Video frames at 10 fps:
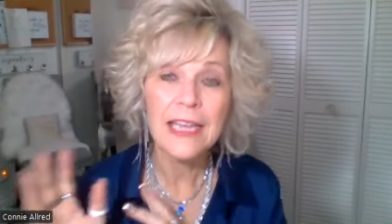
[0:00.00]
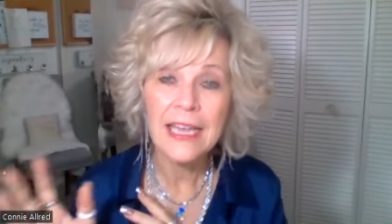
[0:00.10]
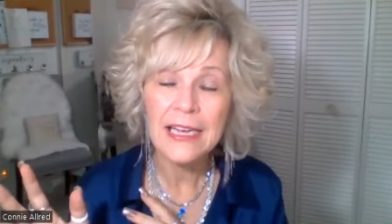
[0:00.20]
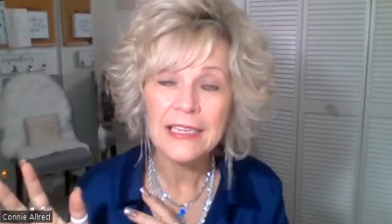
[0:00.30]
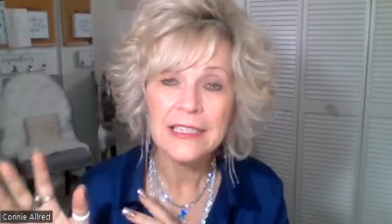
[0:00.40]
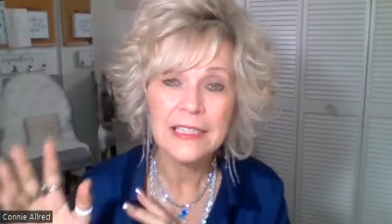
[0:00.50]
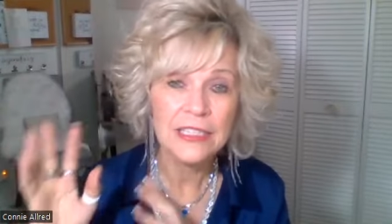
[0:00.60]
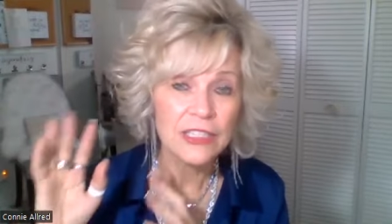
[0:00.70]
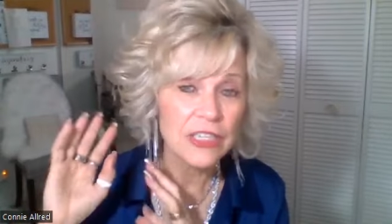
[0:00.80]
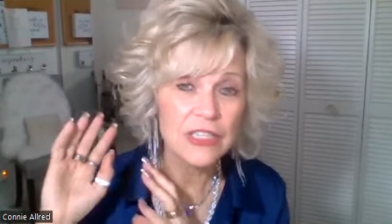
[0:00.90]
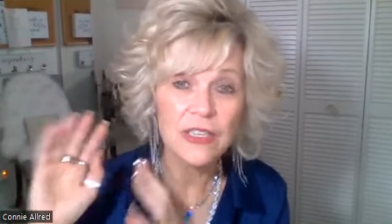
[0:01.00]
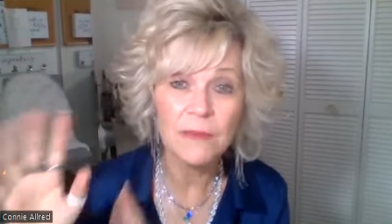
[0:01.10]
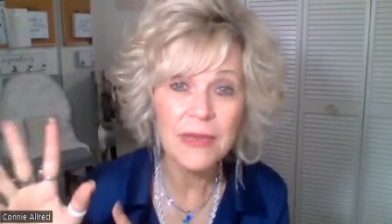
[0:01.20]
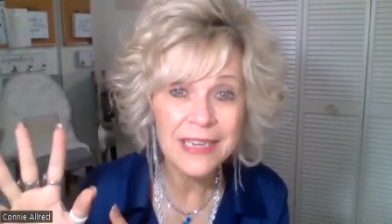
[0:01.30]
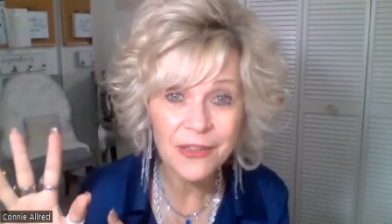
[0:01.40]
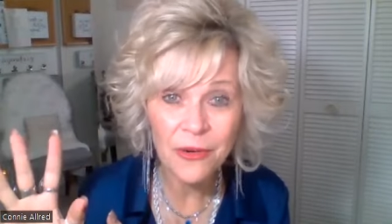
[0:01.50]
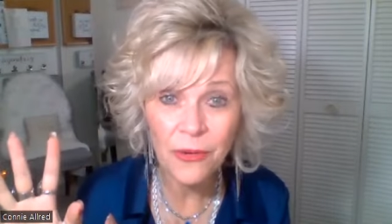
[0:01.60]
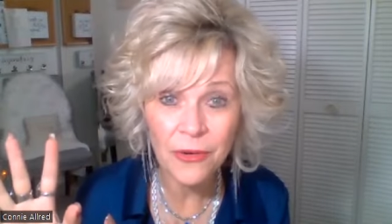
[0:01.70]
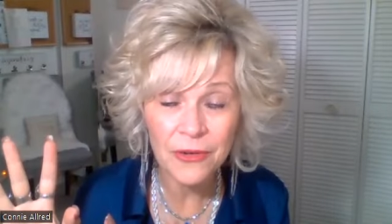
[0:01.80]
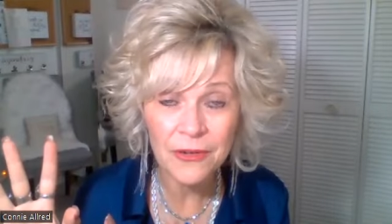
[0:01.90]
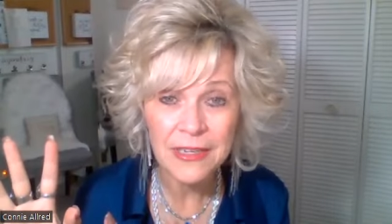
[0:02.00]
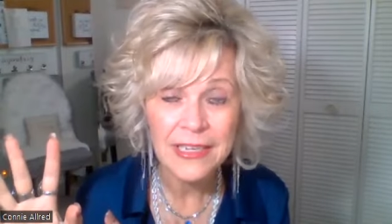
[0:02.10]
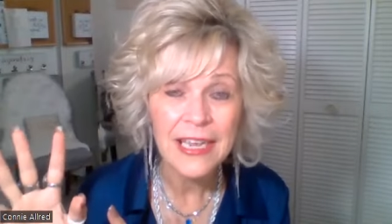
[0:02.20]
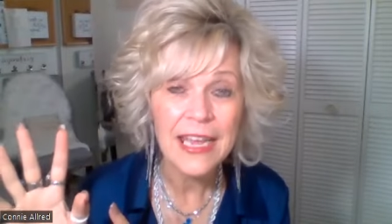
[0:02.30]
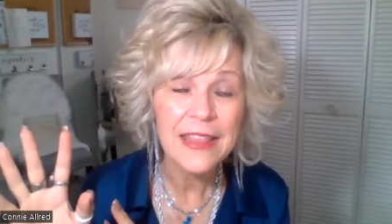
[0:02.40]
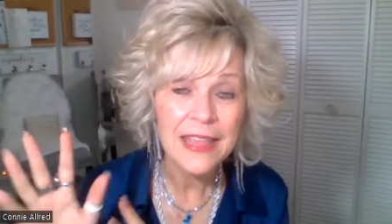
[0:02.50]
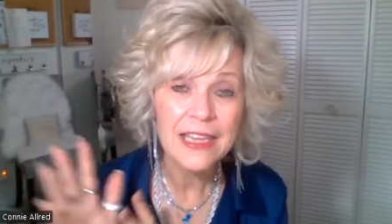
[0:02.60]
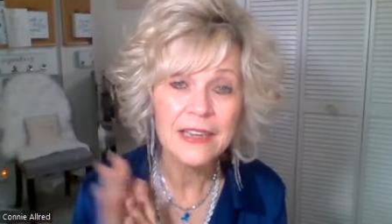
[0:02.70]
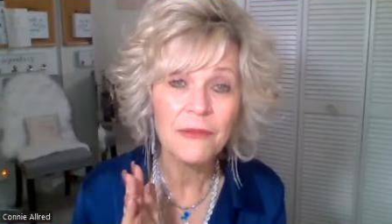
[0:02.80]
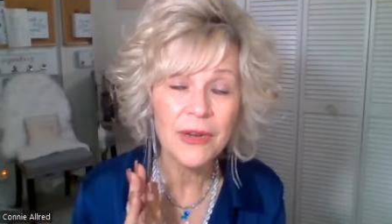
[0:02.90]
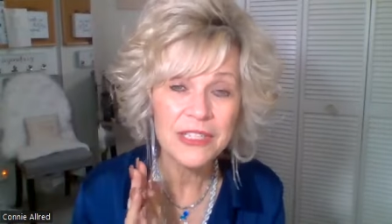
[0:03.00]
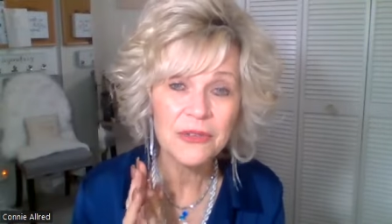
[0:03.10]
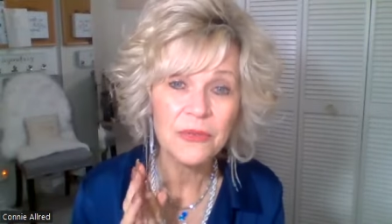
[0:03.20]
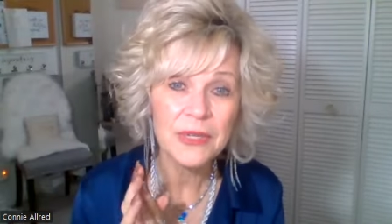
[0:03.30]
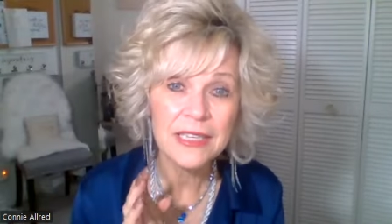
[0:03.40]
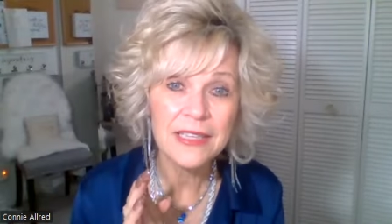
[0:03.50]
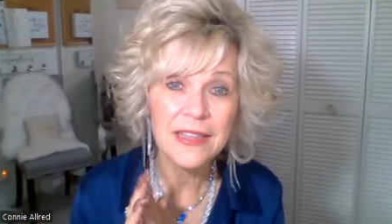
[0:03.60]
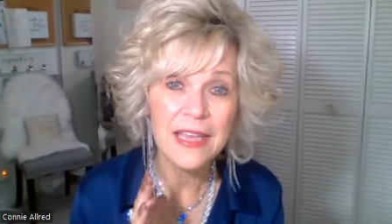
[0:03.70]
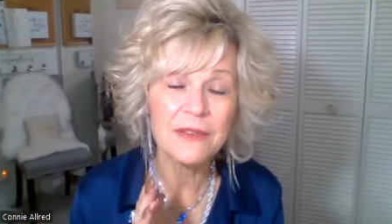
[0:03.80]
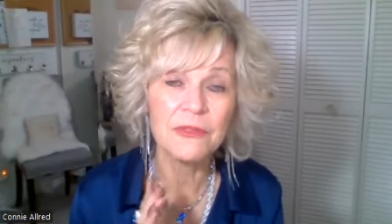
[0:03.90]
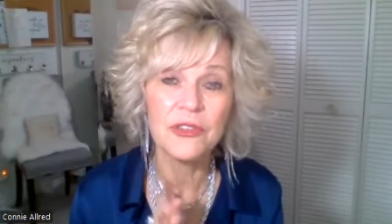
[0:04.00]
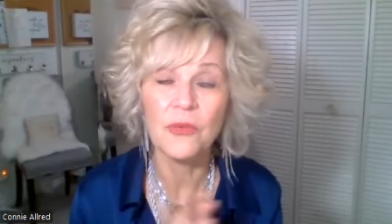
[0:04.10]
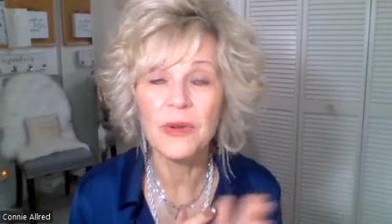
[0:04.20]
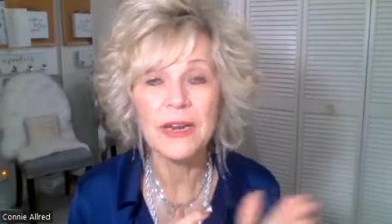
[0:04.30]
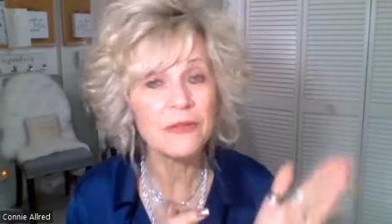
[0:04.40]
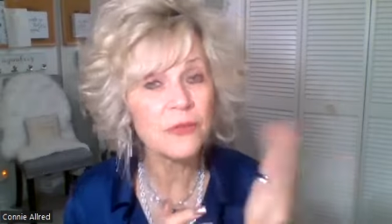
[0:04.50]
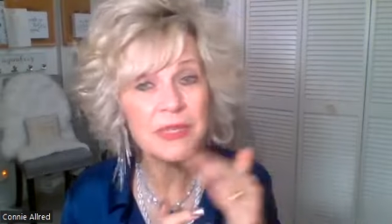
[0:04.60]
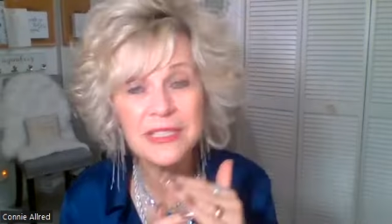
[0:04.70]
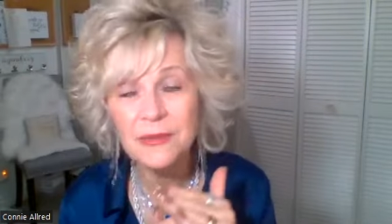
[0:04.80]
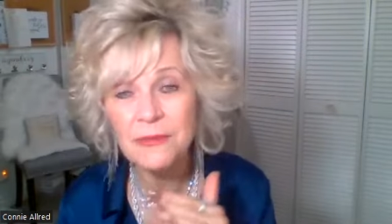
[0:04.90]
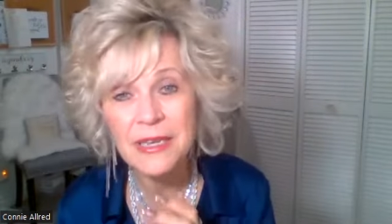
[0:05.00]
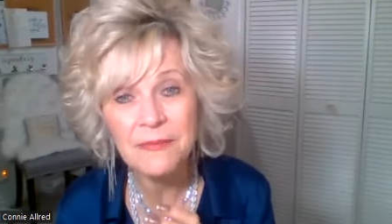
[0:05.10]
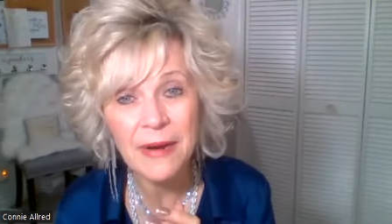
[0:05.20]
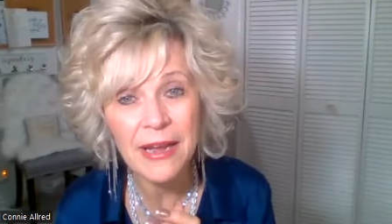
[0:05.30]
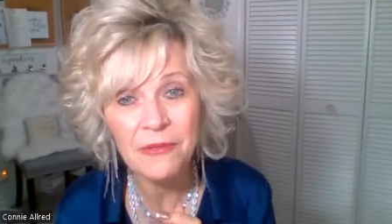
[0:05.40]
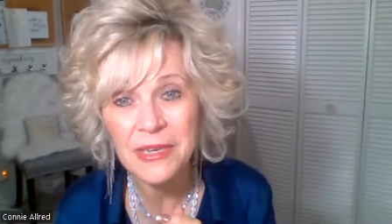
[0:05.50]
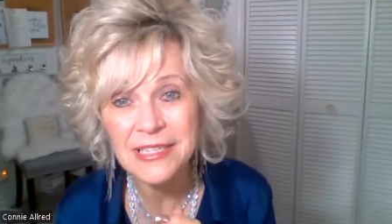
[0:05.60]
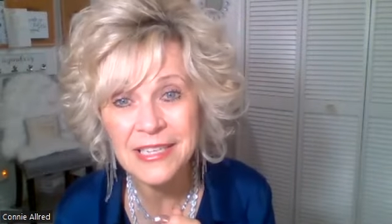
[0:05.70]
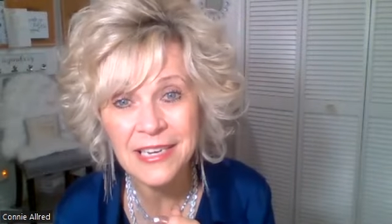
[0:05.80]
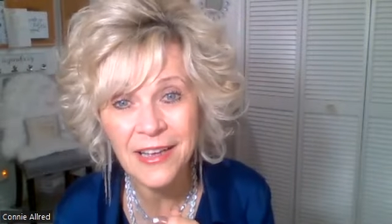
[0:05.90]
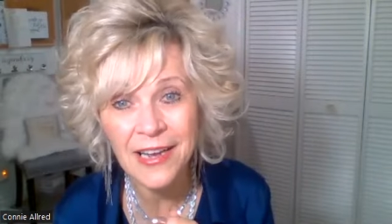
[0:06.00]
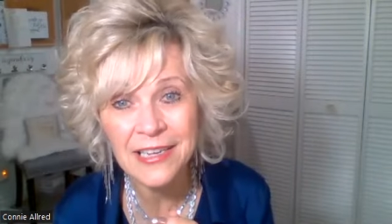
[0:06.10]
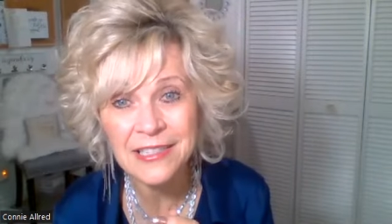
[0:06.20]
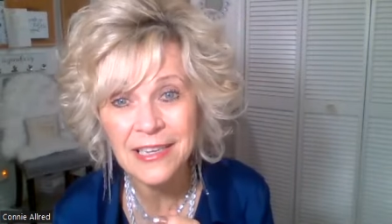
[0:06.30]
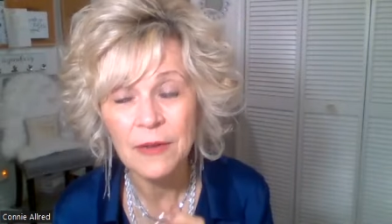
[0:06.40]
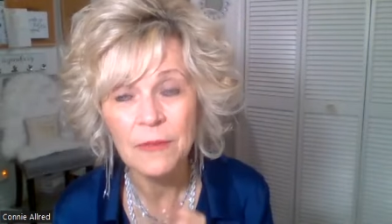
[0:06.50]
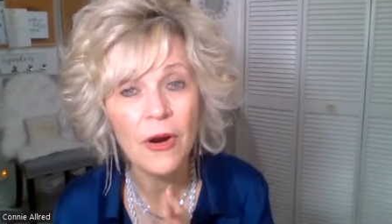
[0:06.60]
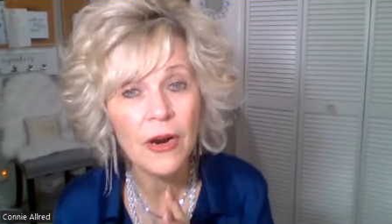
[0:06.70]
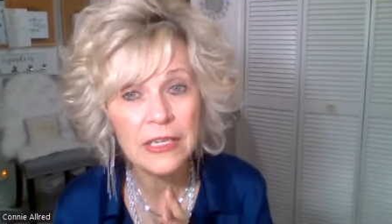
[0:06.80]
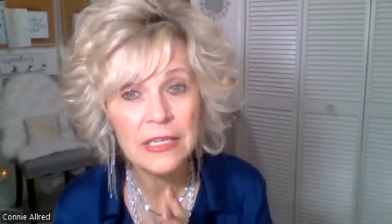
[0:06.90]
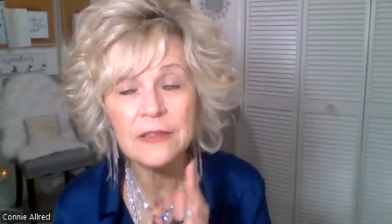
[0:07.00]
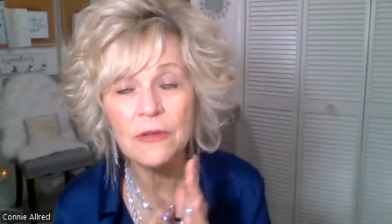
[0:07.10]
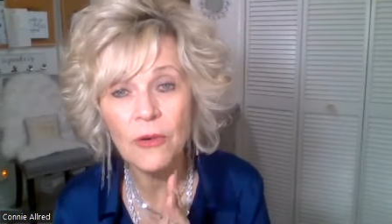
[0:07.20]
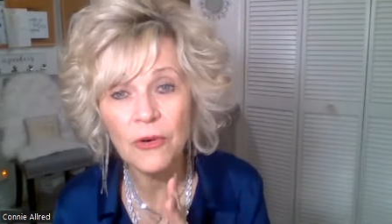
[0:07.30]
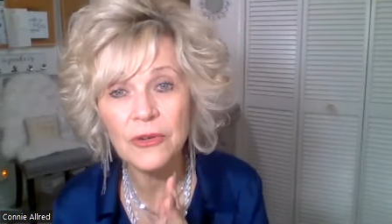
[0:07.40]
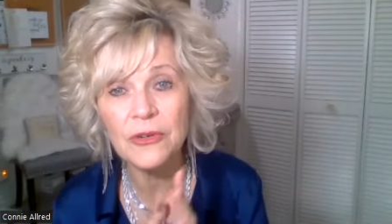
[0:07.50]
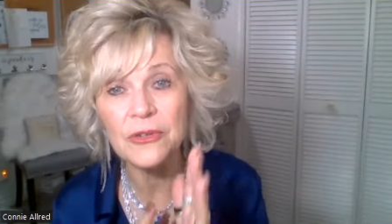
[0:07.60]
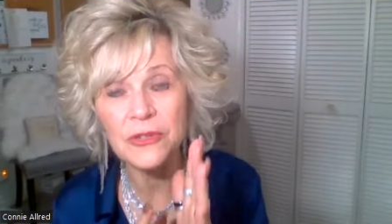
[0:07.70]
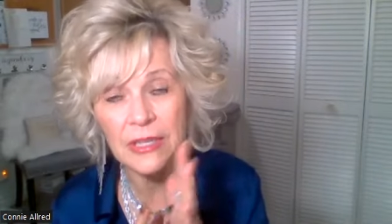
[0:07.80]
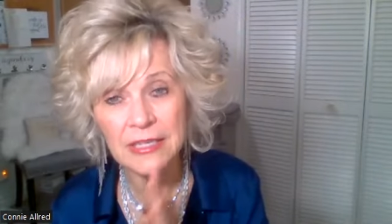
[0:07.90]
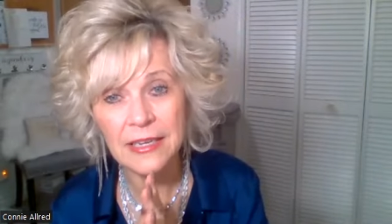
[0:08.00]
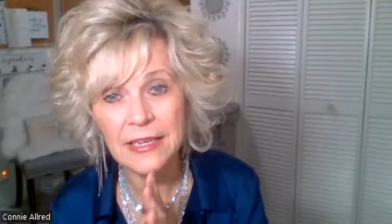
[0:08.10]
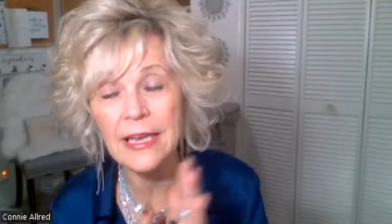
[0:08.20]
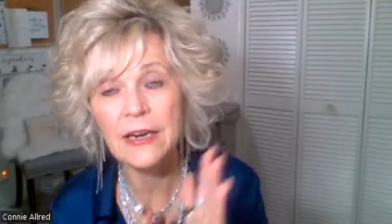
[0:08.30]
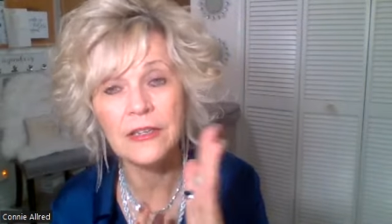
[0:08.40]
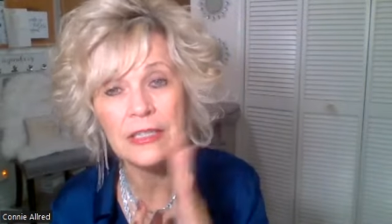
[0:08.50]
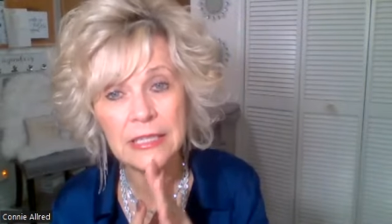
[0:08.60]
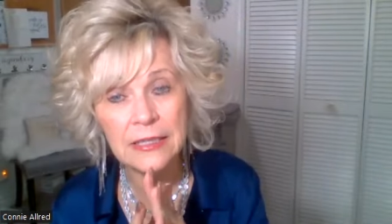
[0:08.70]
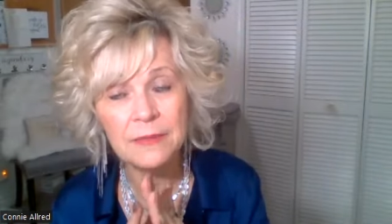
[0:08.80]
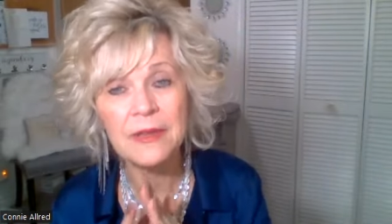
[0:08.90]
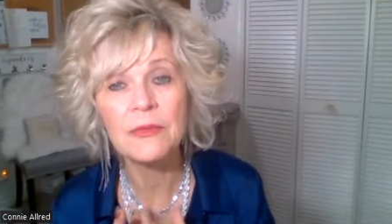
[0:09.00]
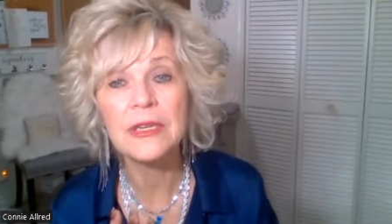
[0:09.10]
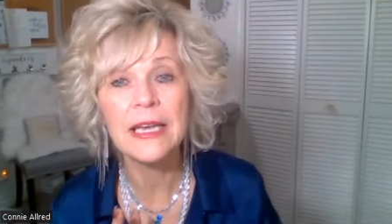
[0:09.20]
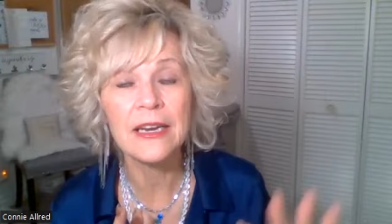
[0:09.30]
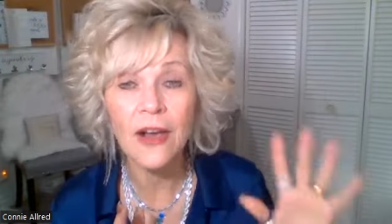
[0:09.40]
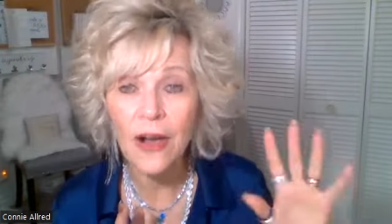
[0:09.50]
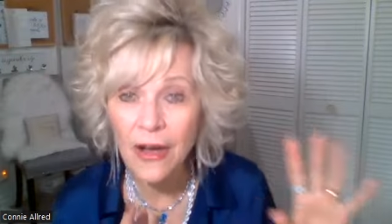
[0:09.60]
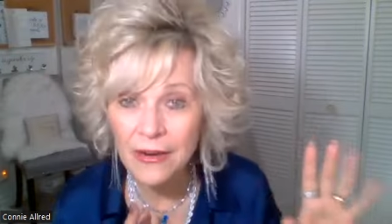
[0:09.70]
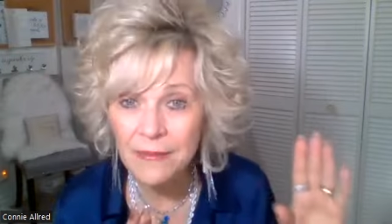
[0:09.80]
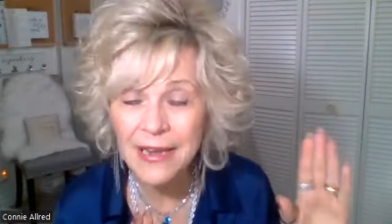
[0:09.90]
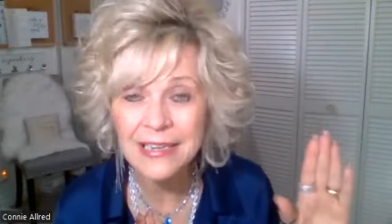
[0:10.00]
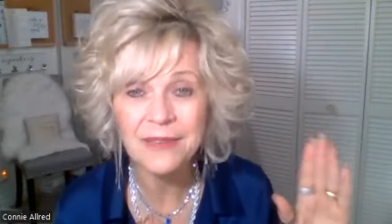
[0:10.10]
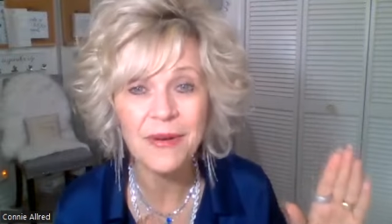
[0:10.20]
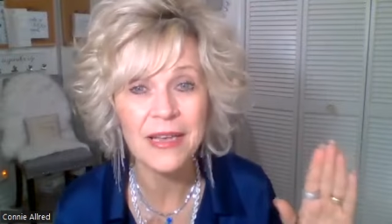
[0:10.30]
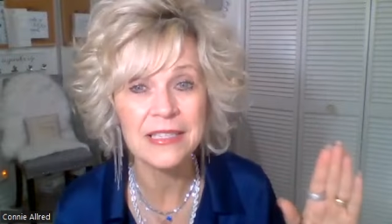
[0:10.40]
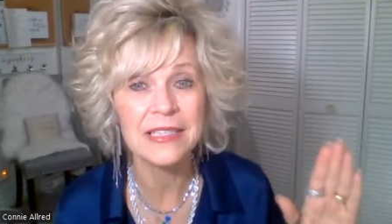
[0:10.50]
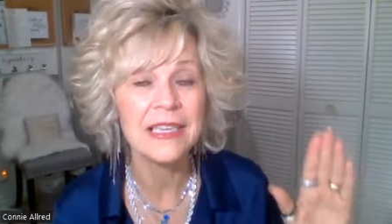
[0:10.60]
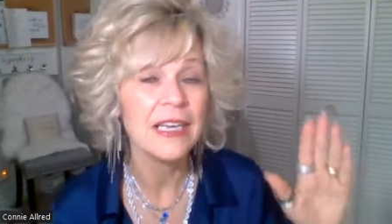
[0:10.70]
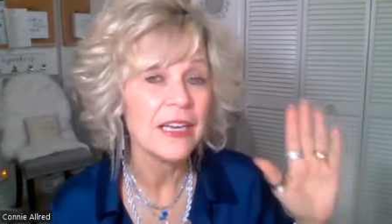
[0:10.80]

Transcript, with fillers: and just submitting the order and then once a week then so whatever we submit by wednesday nights parties orders things like that our team then we get an automatic deposit